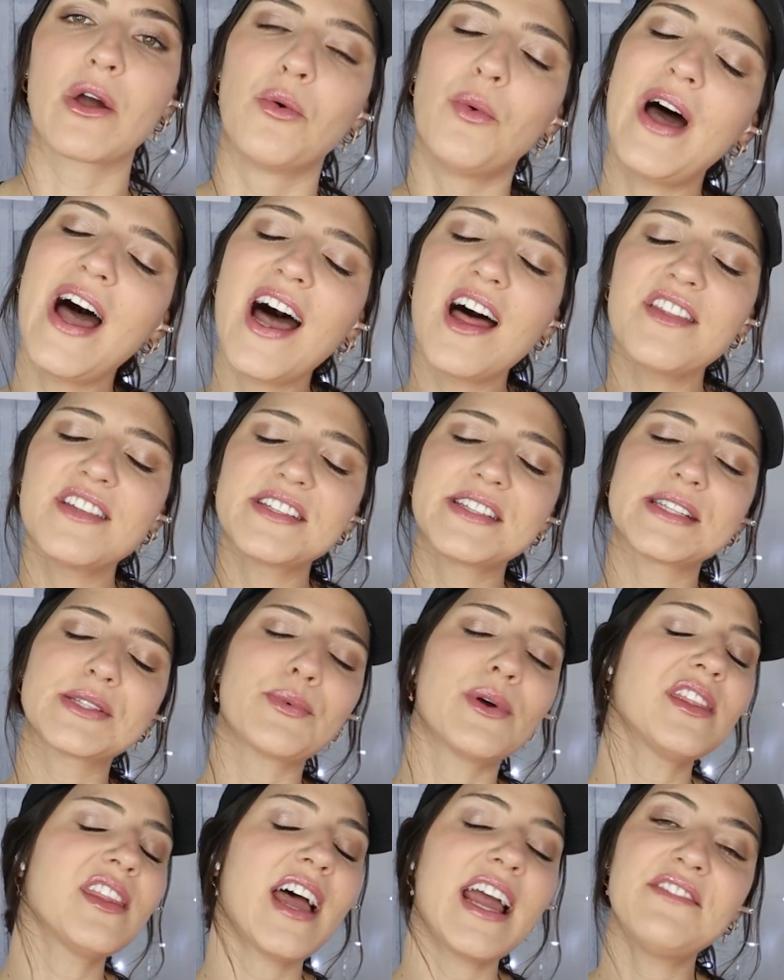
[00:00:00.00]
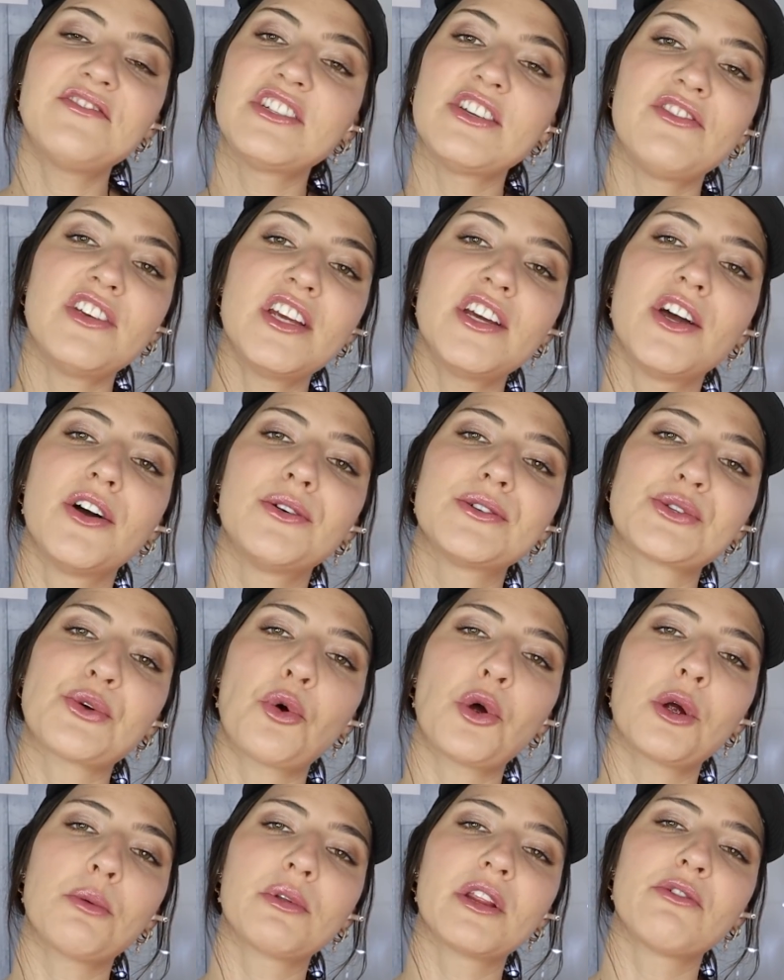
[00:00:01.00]
Well, this is when live TV goes
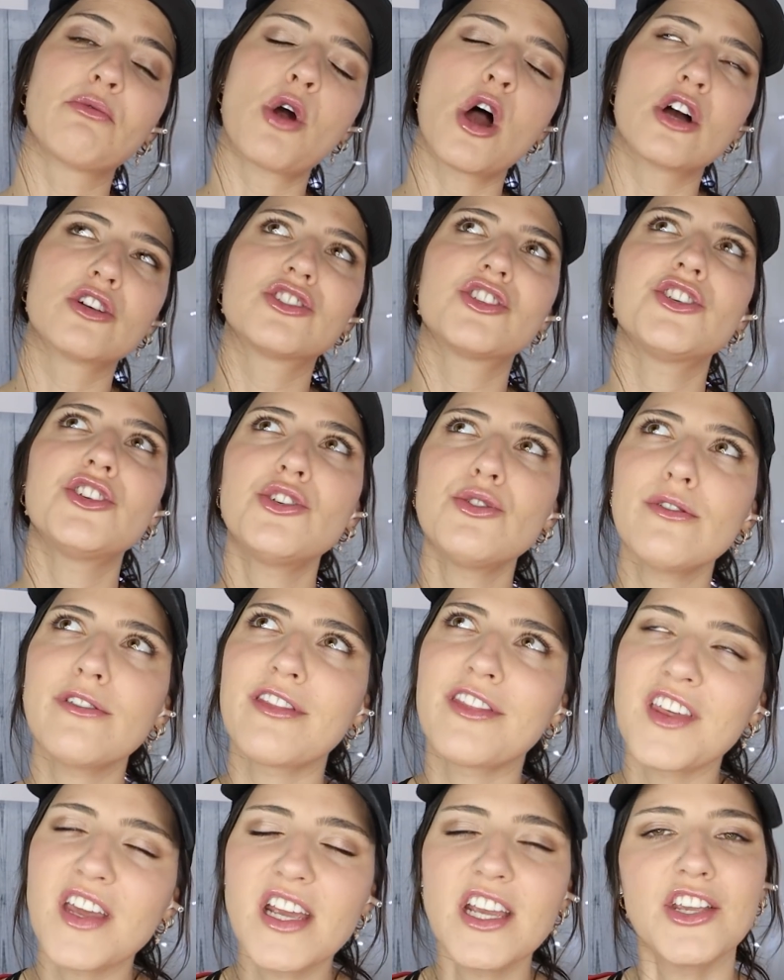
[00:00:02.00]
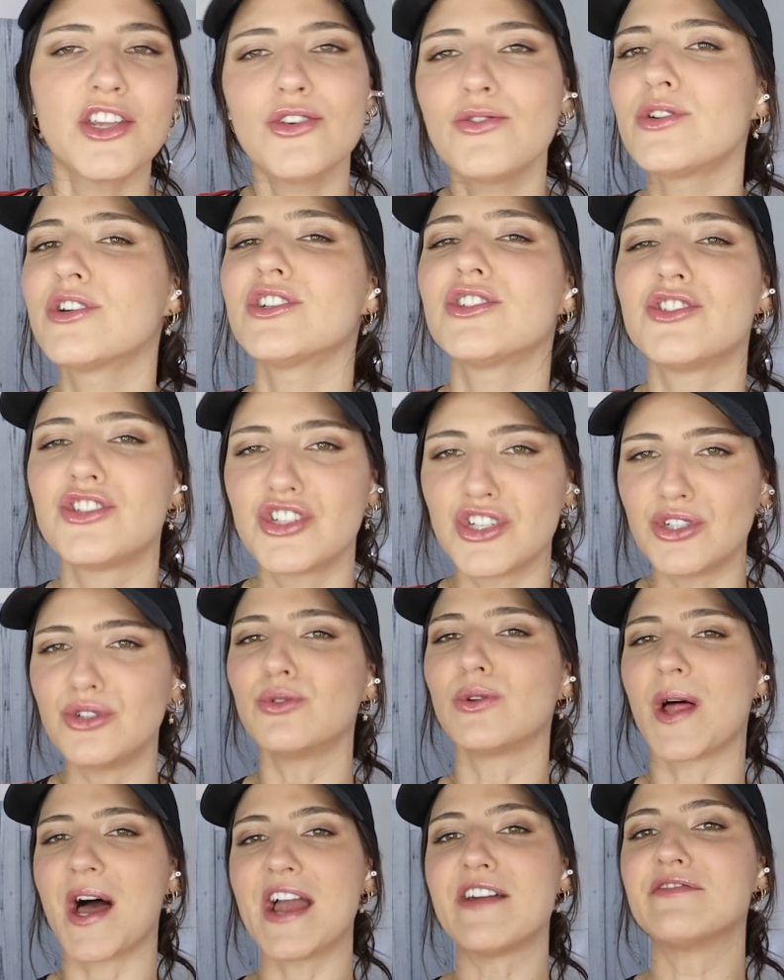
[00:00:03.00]
horribly wrong. Do you think you could
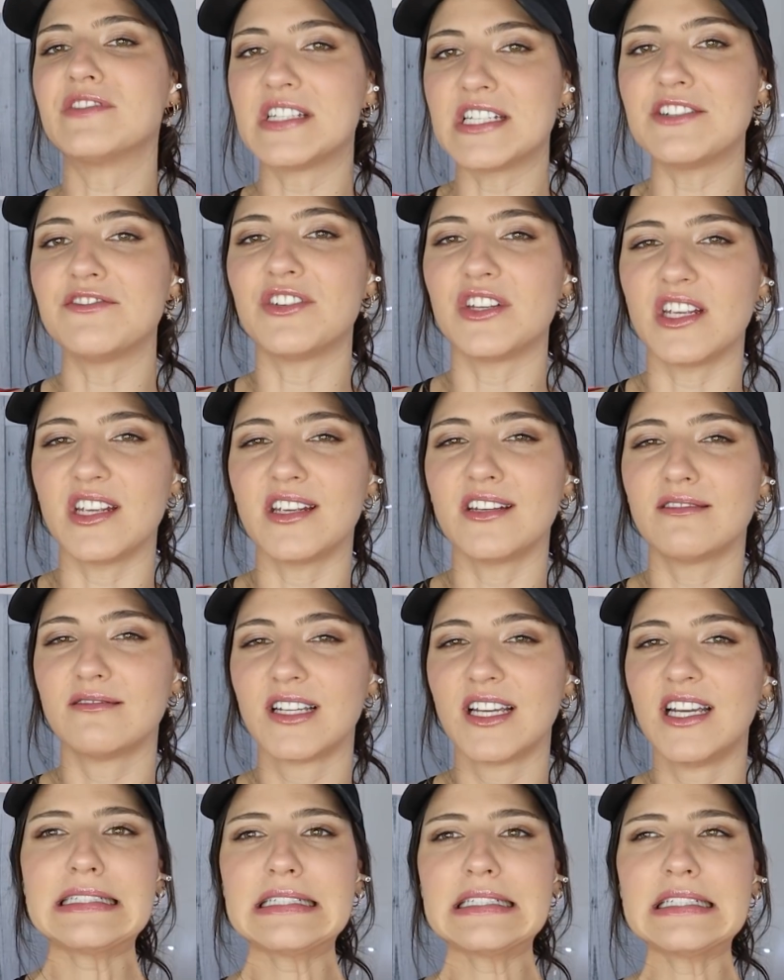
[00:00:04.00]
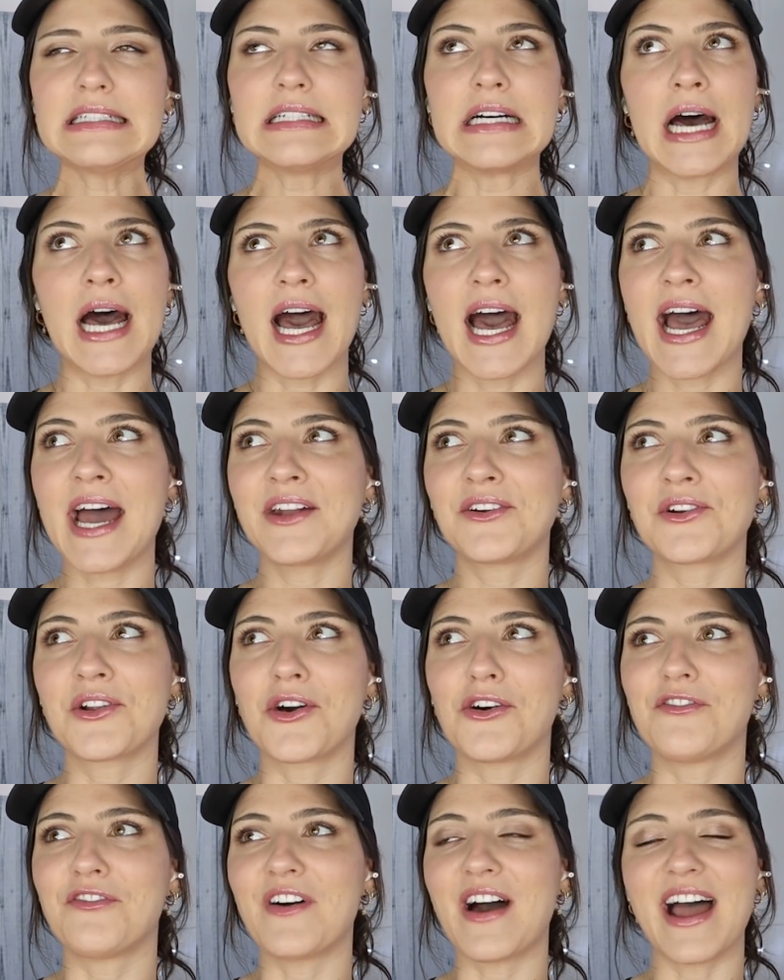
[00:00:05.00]
do live TV? Ugh, I don't
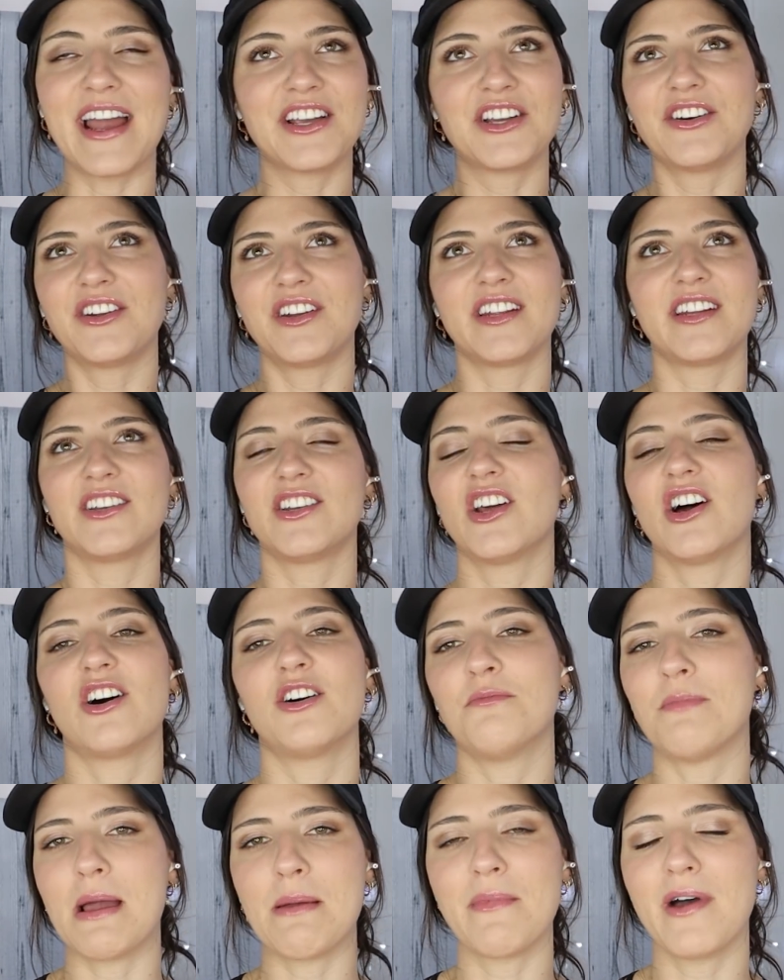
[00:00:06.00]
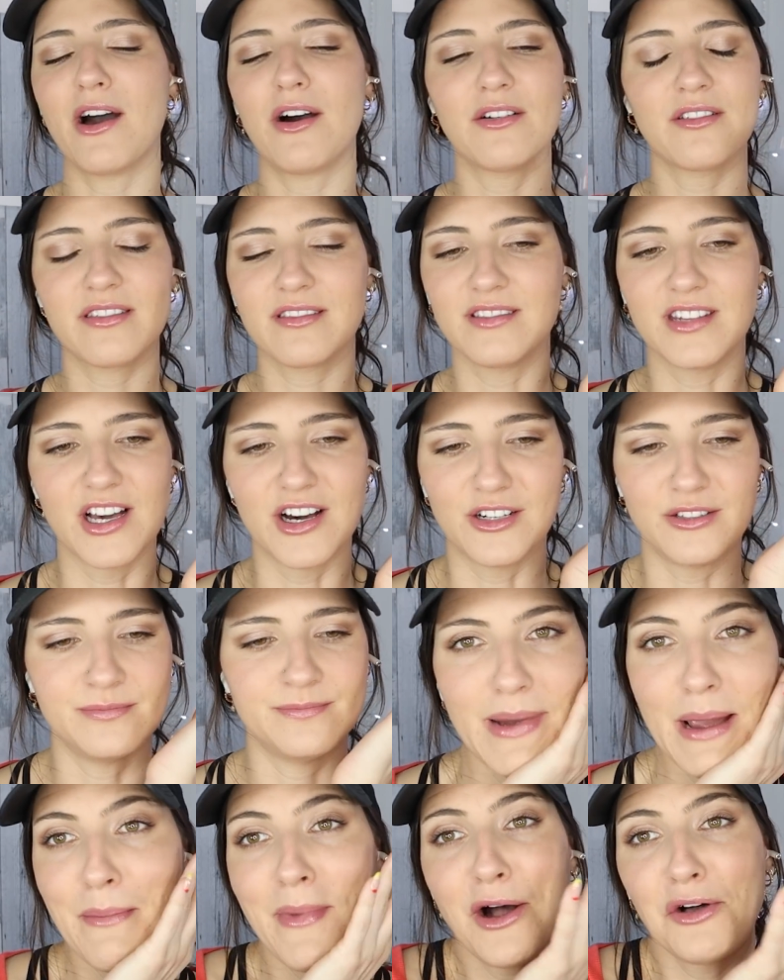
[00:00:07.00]
know if I couldn't. No, my mouth, no.
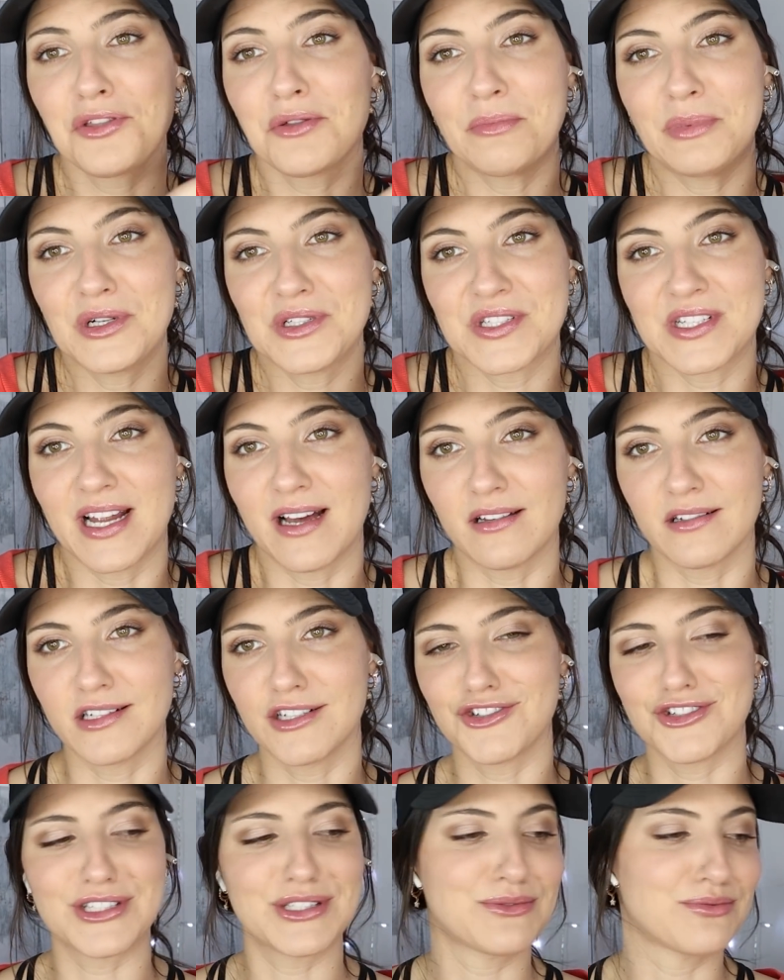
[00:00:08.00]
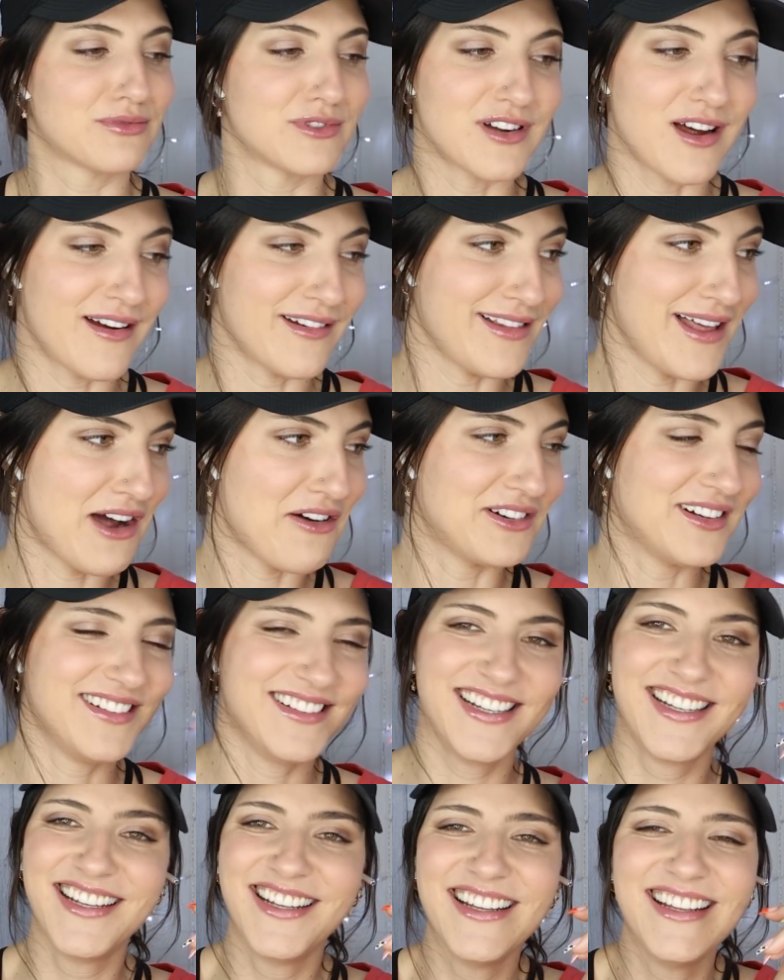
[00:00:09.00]
My mouth and personality just would not allow
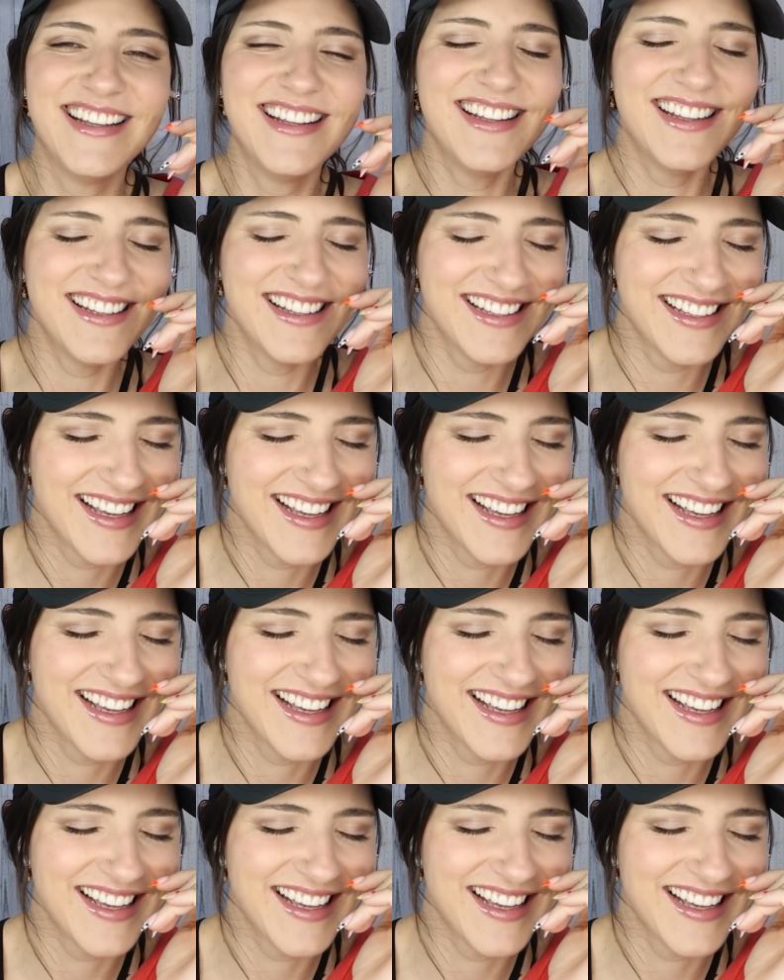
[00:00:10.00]
it.